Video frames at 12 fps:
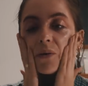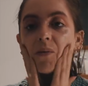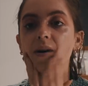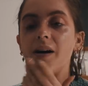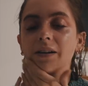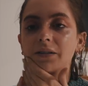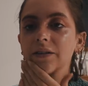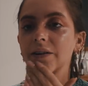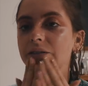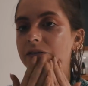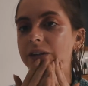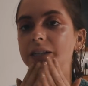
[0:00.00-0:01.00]
the world of a
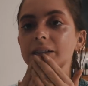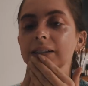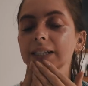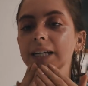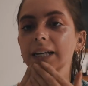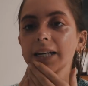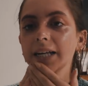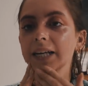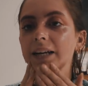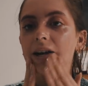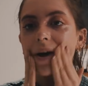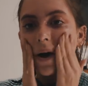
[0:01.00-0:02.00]
difference
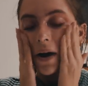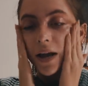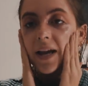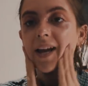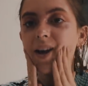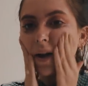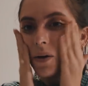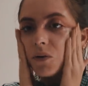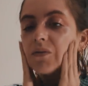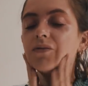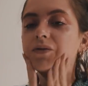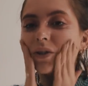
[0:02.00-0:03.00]
and I
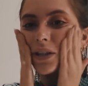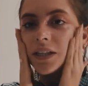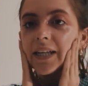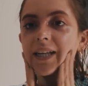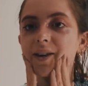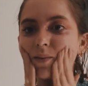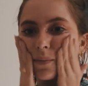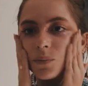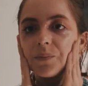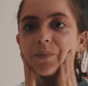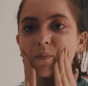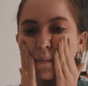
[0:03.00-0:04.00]
really
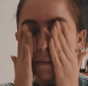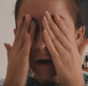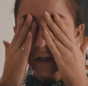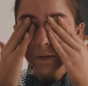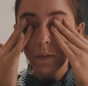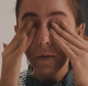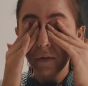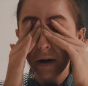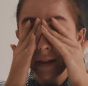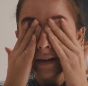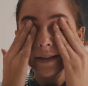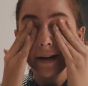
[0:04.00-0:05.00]
much
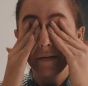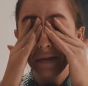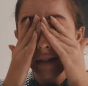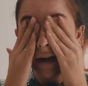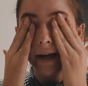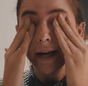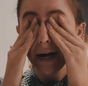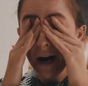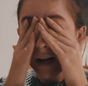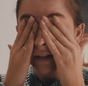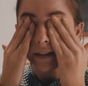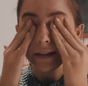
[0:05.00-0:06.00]
prefer the 7.30
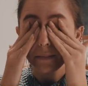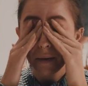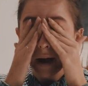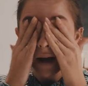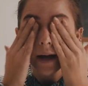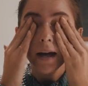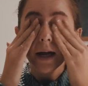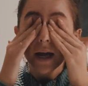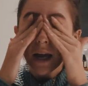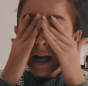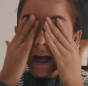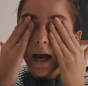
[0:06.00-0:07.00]
classes but
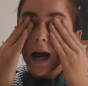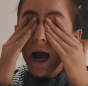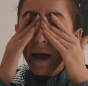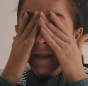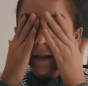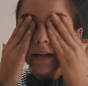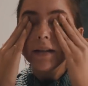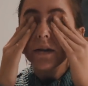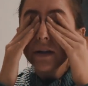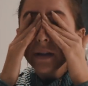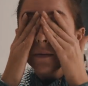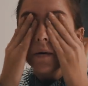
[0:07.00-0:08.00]
I think there's
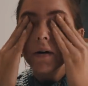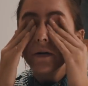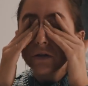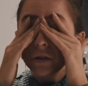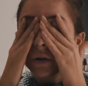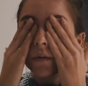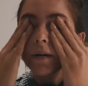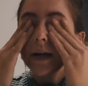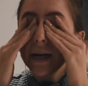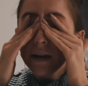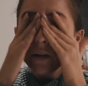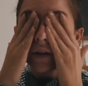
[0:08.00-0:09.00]
only one or two a
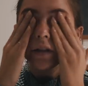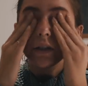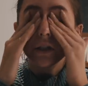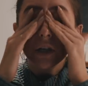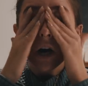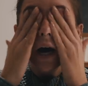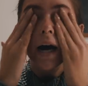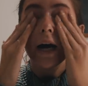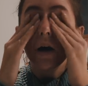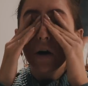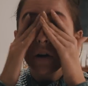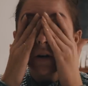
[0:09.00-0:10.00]
week or they're just not
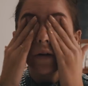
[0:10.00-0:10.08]
on